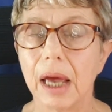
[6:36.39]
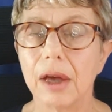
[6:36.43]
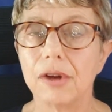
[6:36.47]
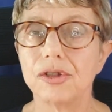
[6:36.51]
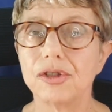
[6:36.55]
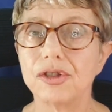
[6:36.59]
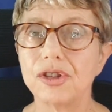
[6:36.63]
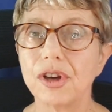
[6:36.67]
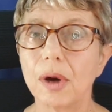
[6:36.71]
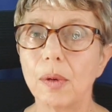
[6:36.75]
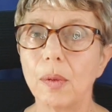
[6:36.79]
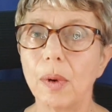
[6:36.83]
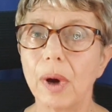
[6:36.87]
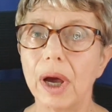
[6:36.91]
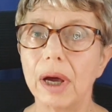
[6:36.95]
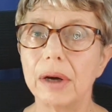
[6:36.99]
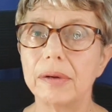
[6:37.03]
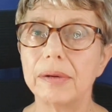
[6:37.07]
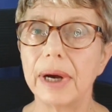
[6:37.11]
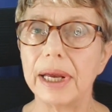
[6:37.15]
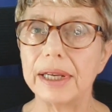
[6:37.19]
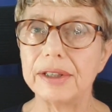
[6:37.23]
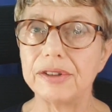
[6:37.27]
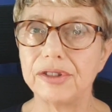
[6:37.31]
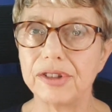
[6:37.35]
So
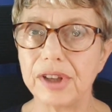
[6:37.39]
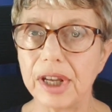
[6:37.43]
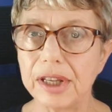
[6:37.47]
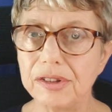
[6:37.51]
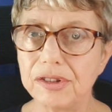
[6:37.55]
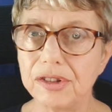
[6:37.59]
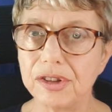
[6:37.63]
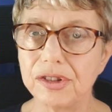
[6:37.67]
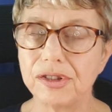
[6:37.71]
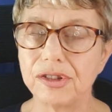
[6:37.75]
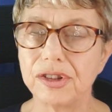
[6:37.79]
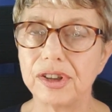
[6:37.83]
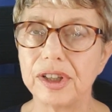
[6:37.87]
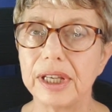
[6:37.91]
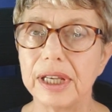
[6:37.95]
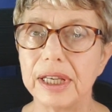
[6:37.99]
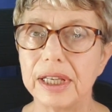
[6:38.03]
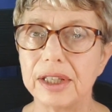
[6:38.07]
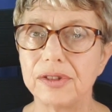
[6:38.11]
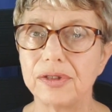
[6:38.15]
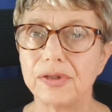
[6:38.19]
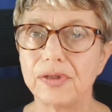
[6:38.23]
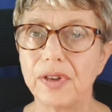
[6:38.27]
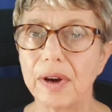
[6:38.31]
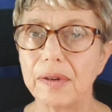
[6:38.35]
her
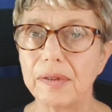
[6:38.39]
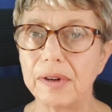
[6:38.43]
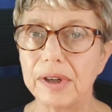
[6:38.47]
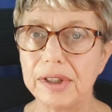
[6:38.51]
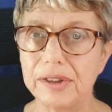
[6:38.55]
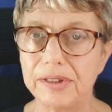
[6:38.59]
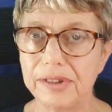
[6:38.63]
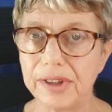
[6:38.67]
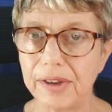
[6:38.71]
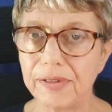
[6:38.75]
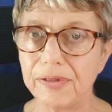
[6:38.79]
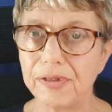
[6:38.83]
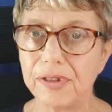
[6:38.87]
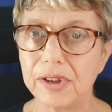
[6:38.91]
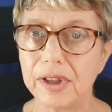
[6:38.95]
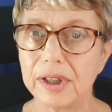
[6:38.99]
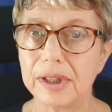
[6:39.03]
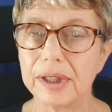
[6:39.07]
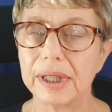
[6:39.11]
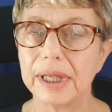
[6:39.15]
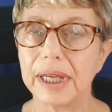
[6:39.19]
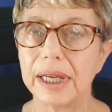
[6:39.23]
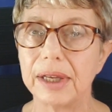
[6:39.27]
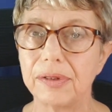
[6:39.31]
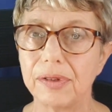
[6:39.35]
identity is very
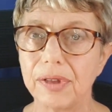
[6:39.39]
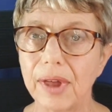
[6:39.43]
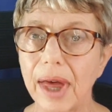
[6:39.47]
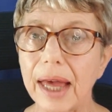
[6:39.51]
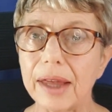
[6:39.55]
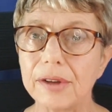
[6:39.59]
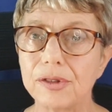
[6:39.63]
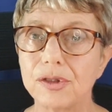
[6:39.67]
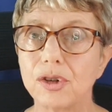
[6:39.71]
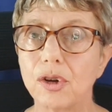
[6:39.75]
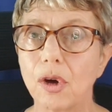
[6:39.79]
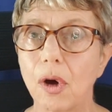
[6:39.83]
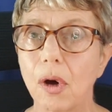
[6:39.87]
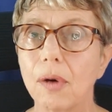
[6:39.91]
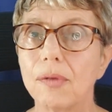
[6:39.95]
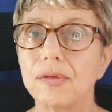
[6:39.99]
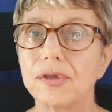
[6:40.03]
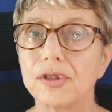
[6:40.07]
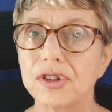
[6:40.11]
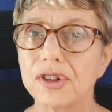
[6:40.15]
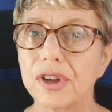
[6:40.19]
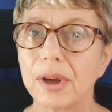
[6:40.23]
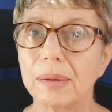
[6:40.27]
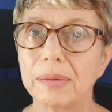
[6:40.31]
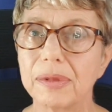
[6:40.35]
definitely that
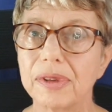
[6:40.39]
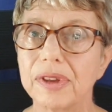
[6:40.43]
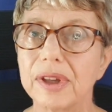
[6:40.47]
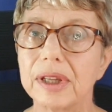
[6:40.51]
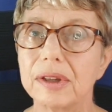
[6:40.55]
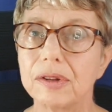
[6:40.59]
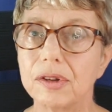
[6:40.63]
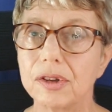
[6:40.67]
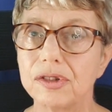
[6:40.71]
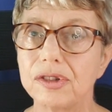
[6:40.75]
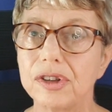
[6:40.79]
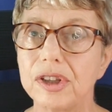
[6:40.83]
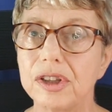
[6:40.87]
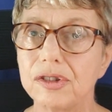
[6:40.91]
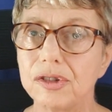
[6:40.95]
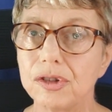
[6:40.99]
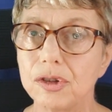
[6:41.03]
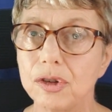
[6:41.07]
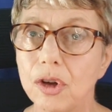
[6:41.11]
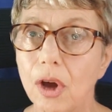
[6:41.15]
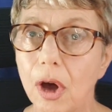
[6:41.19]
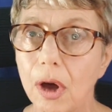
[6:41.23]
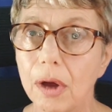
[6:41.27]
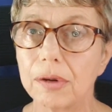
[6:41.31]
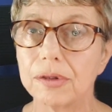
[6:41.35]
of something that is
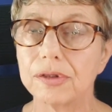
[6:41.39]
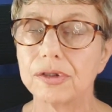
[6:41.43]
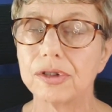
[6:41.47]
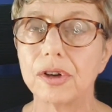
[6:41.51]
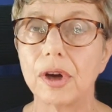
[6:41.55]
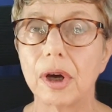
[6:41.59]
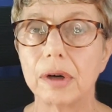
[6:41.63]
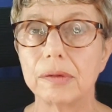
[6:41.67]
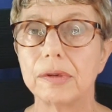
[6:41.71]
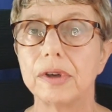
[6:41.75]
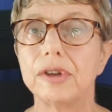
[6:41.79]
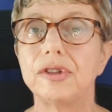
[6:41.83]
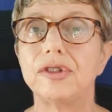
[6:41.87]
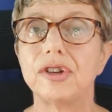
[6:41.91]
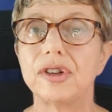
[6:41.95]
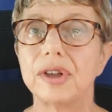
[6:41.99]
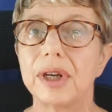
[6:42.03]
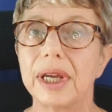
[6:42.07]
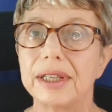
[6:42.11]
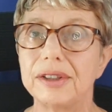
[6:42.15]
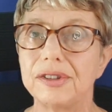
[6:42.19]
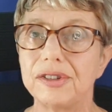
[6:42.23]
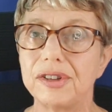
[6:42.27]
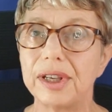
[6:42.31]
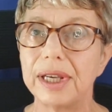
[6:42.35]
not
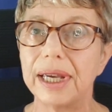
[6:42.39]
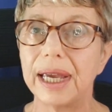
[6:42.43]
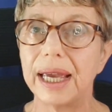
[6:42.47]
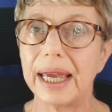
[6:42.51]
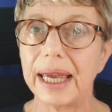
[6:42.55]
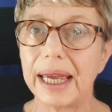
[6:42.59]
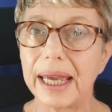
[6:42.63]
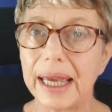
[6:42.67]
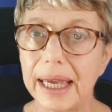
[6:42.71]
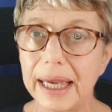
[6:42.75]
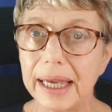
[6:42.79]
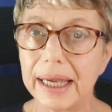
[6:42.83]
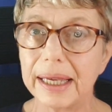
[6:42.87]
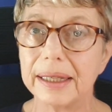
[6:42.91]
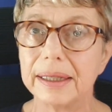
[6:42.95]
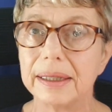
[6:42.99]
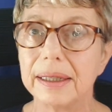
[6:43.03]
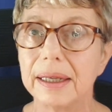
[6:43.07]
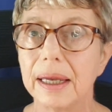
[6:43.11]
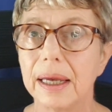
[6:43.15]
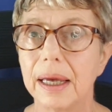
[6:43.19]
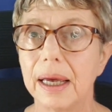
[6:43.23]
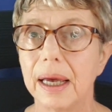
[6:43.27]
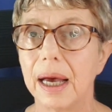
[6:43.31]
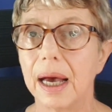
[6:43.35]
originating
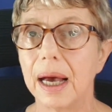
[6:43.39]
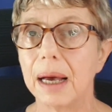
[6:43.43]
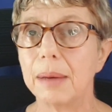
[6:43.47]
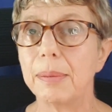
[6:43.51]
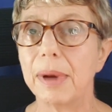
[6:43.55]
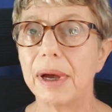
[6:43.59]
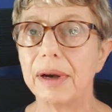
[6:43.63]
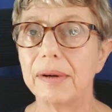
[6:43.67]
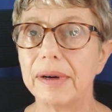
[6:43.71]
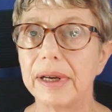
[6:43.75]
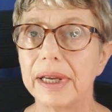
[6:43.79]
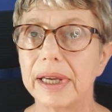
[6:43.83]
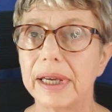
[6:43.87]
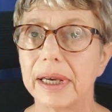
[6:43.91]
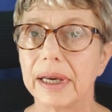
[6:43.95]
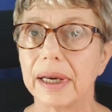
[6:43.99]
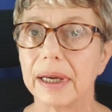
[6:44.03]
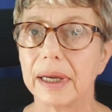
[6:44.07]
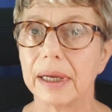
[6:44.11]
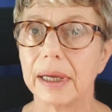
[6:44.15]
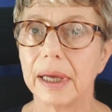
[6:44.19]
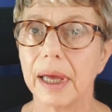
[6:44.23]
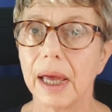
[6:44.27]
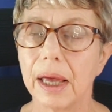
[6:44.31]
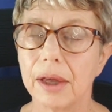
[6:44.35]
in America.